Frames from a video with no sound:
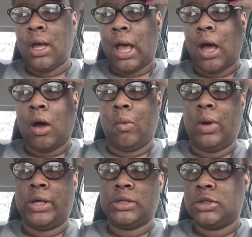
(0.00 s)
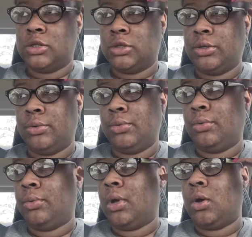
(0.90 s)
out west
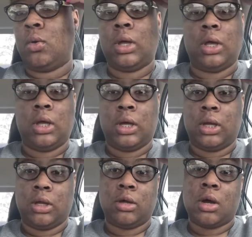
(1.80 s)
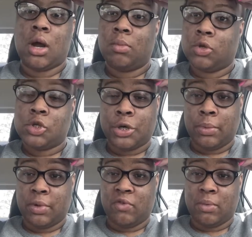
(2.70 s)
to go and get the caramel
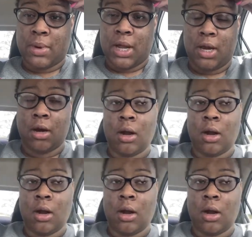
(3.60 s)
treatment for my hair.